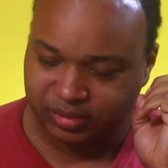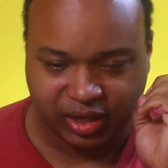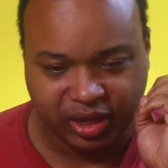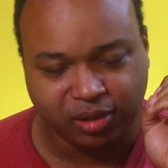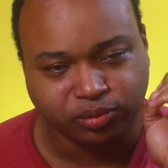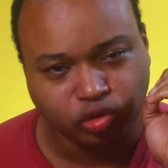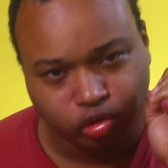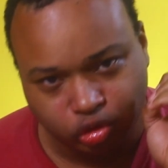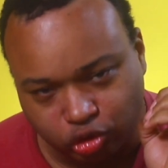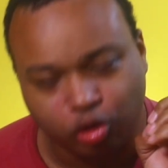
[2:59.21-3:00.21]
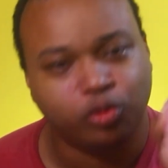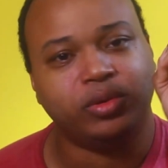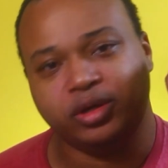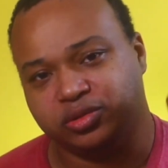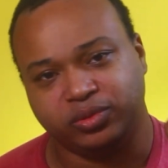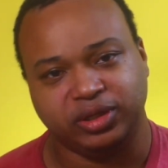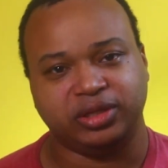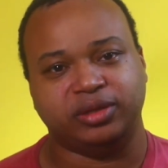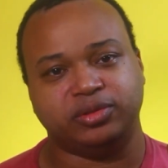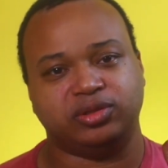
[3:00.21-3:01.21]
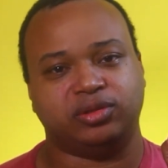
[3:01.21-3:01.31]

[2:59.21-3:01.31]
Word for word: help so much when it comes